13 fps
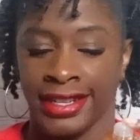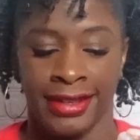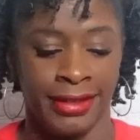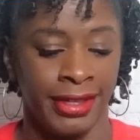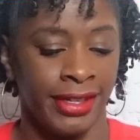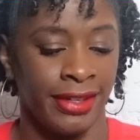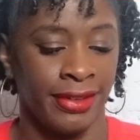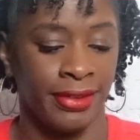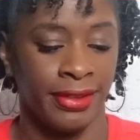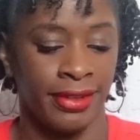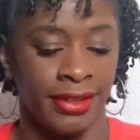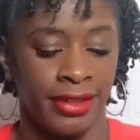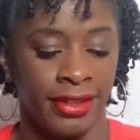that on there.
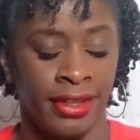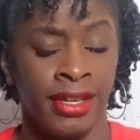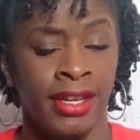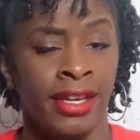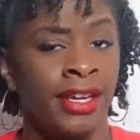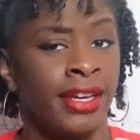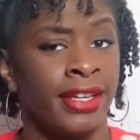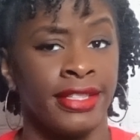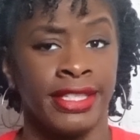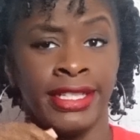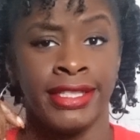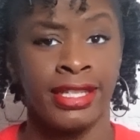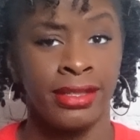Because
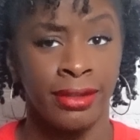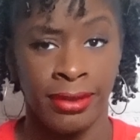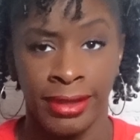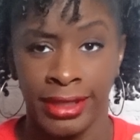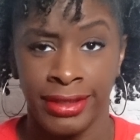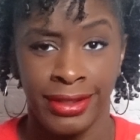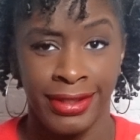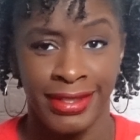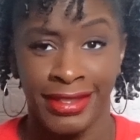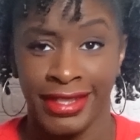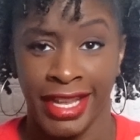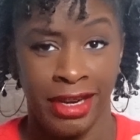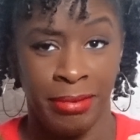these other
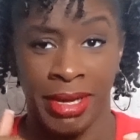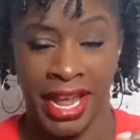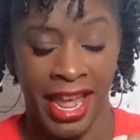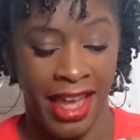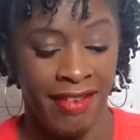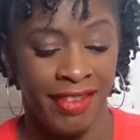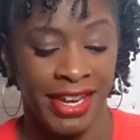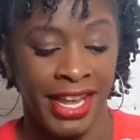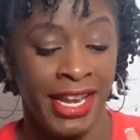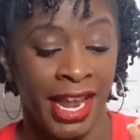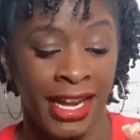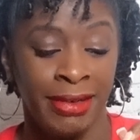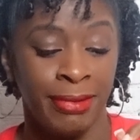oils,
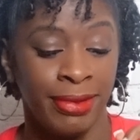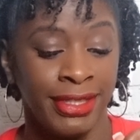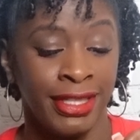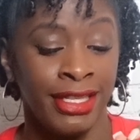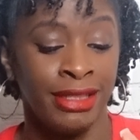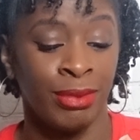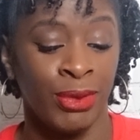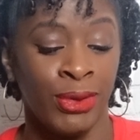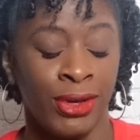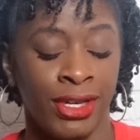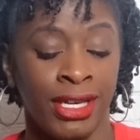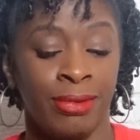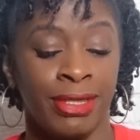and I didn't receive some oil
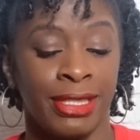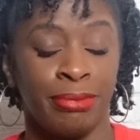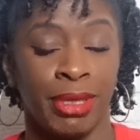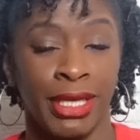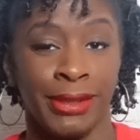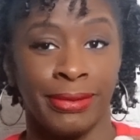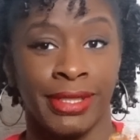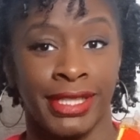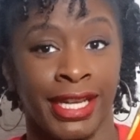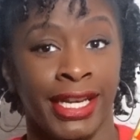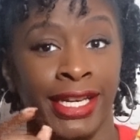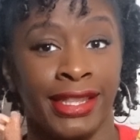and it was spilled. And I